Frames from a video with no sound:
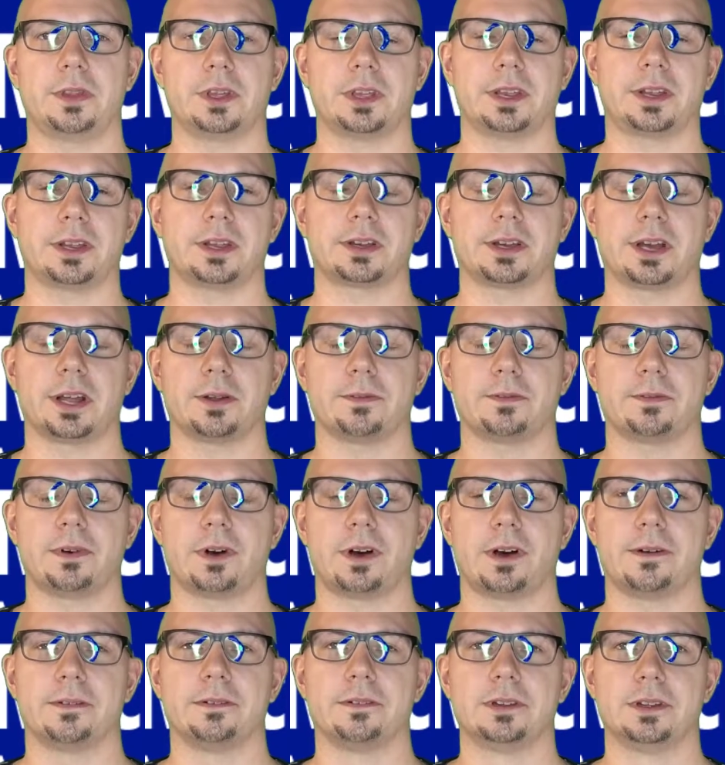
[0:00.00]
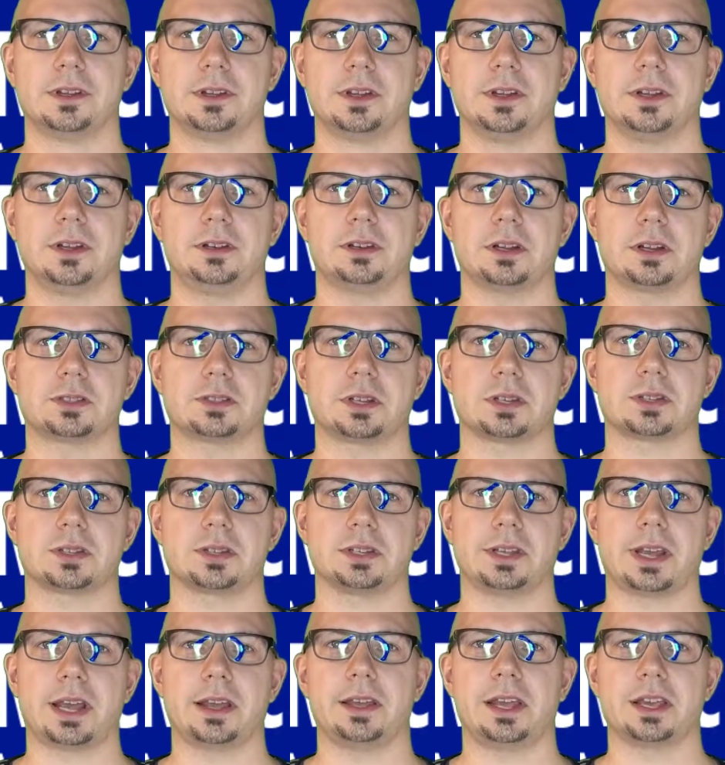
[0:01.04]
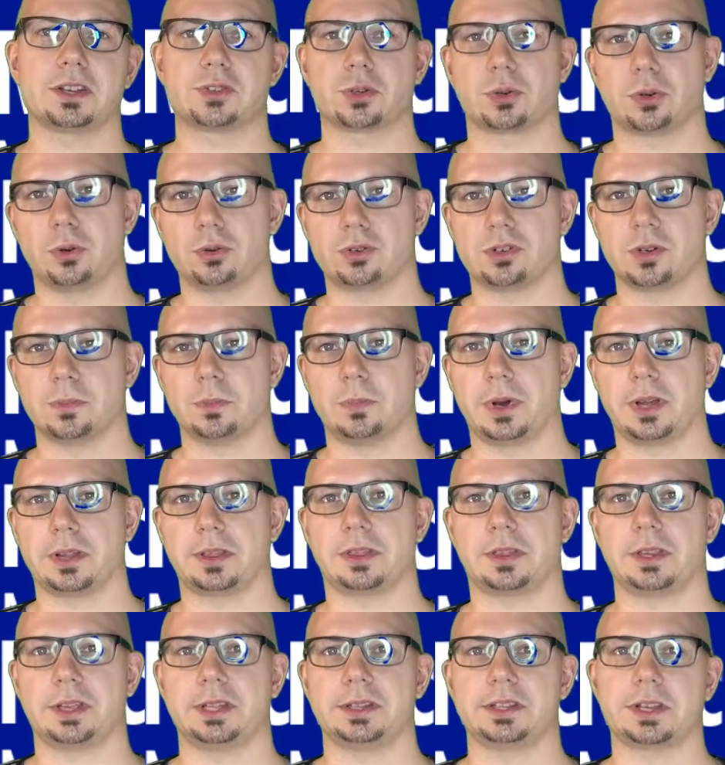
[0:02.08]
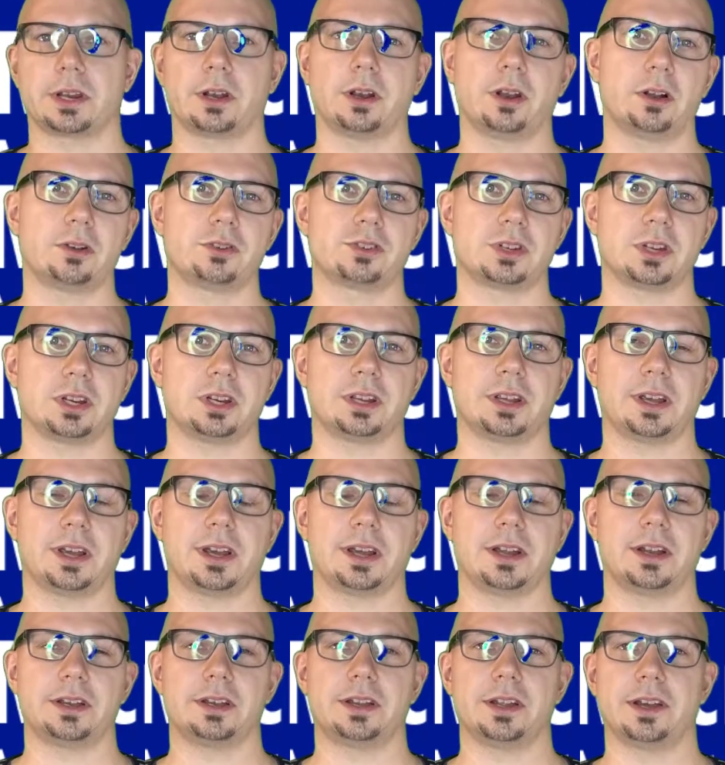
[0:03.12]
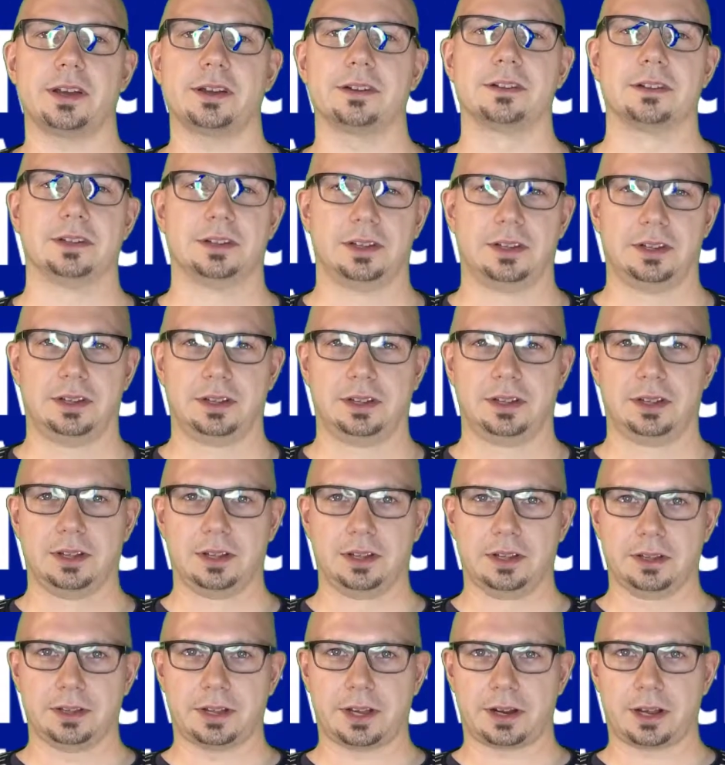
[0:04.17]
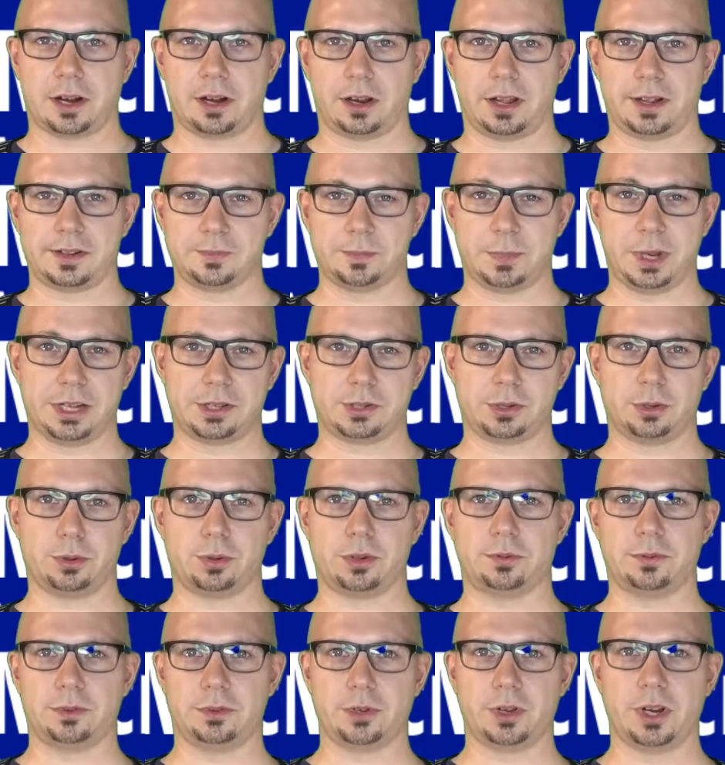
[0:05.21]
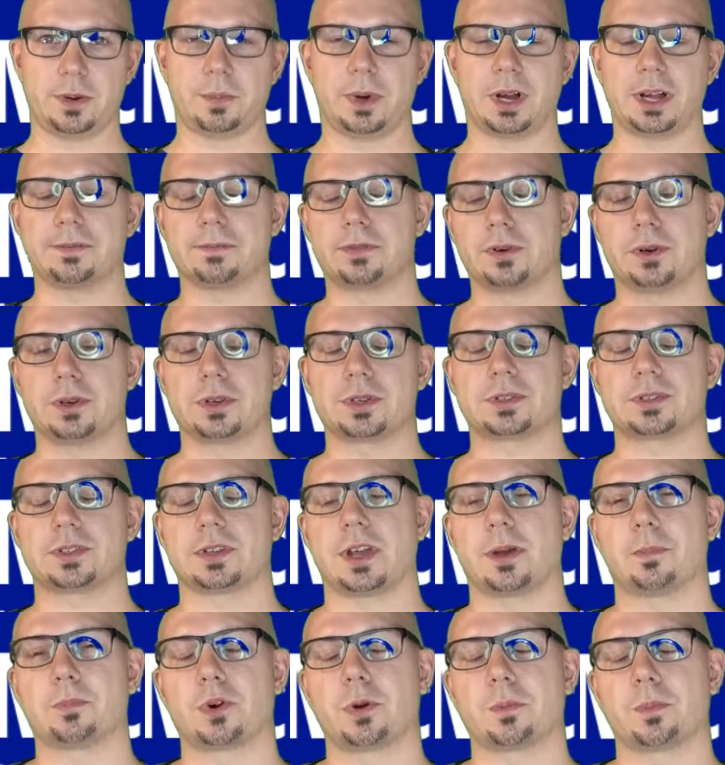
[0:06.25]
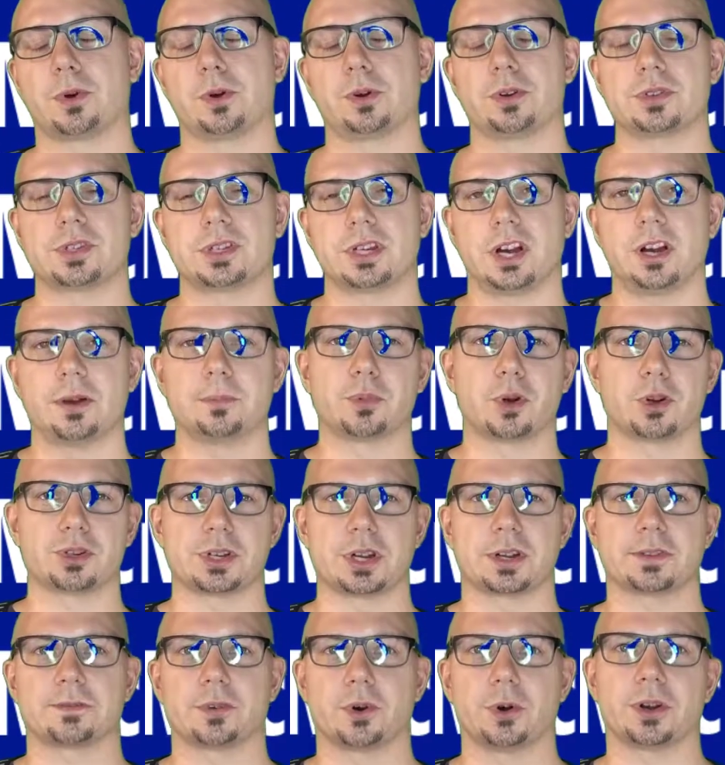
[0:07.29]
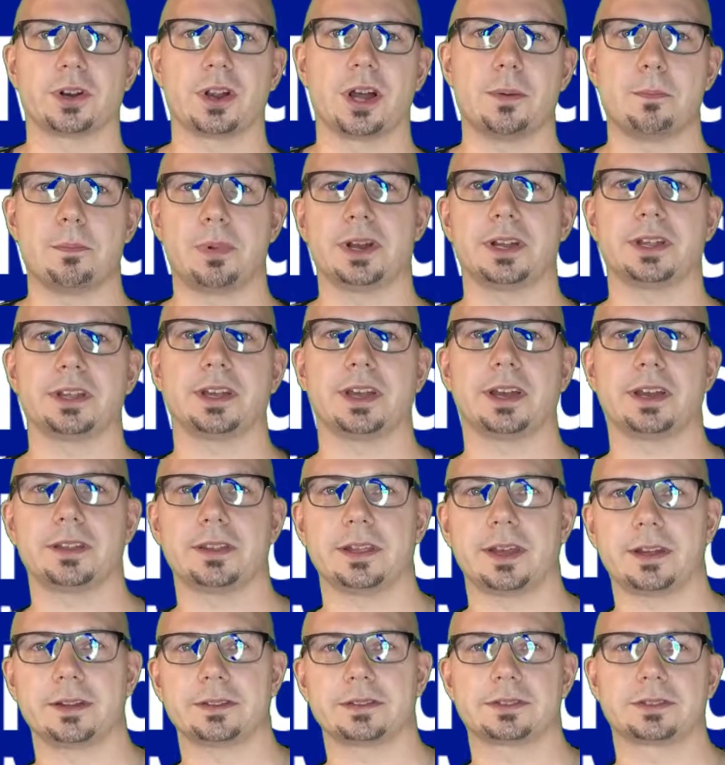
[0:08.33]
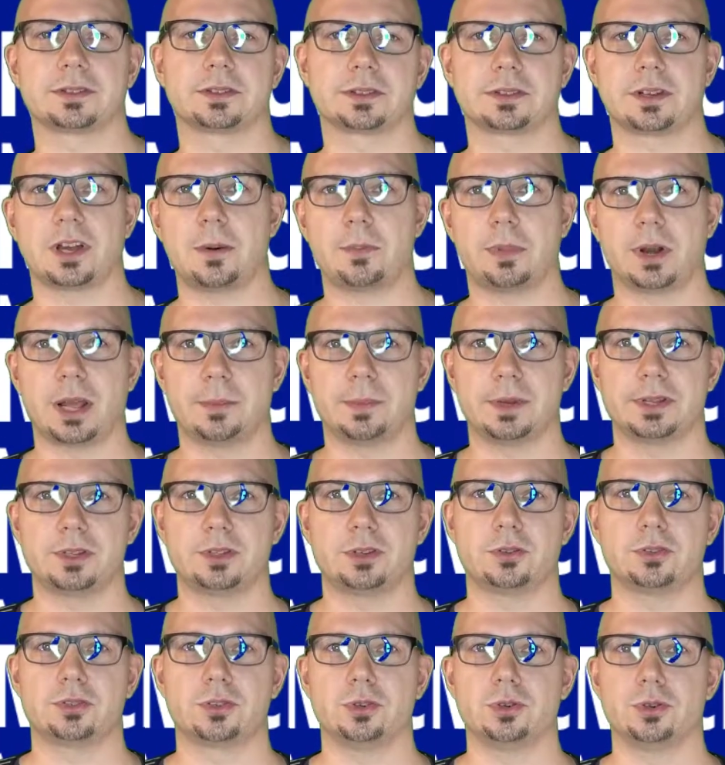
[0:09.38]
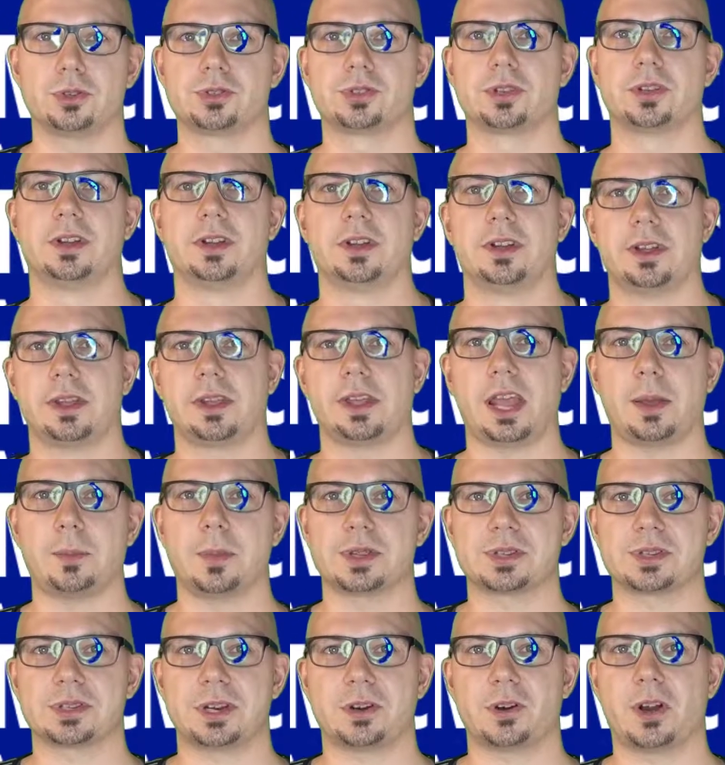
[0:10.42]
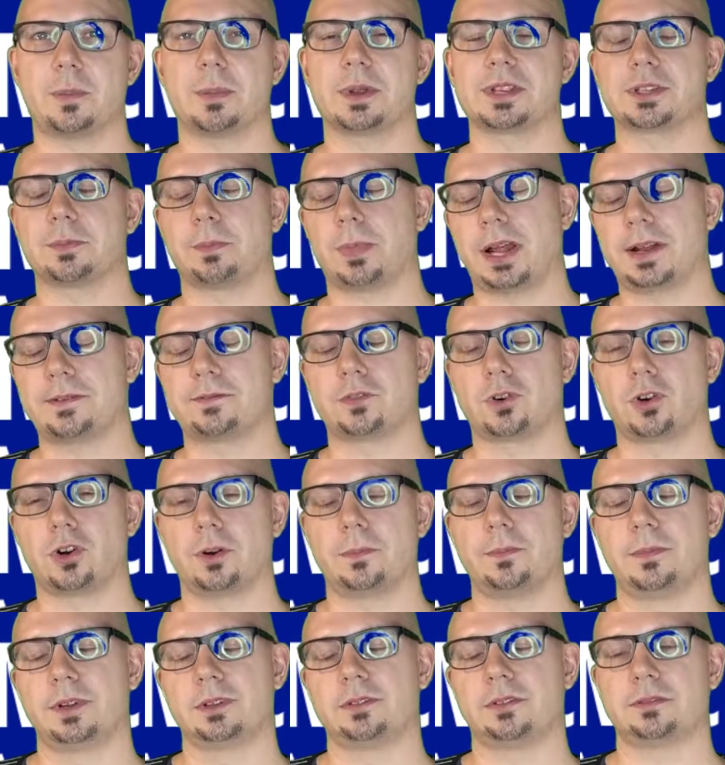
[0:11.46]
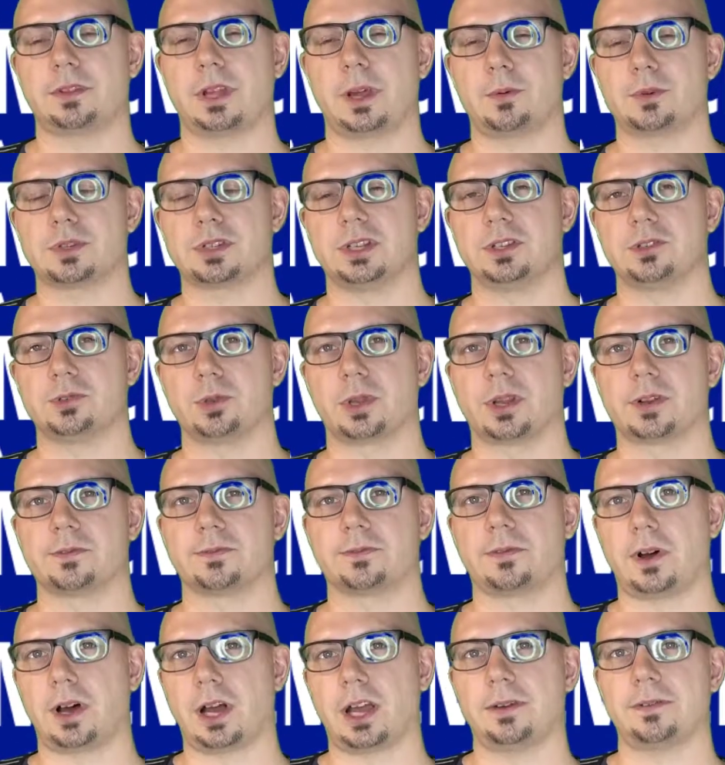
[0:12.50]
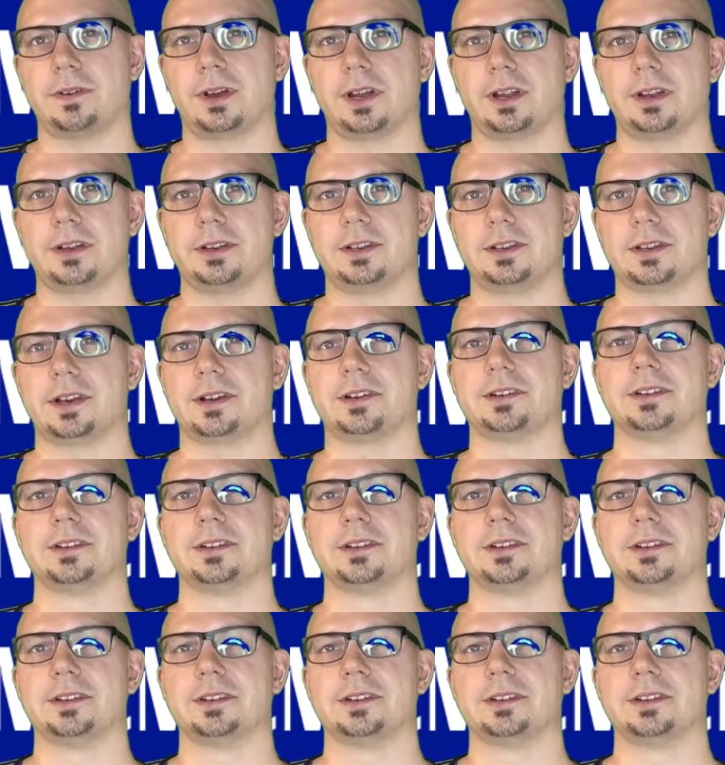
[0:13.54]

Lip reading: the kind of not just the execution but the technology, and that kind of led me to doing my first proper CRM project for a company, and that company happened to choose MS CRM as the platform. That was in 2005, and